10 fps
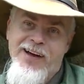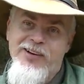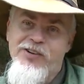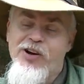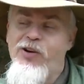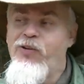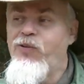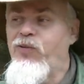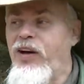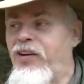And
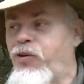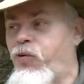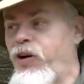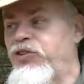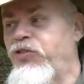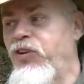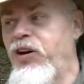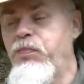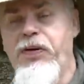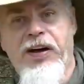so, in a quest for
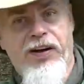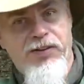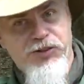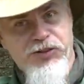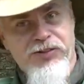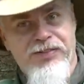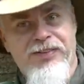independence,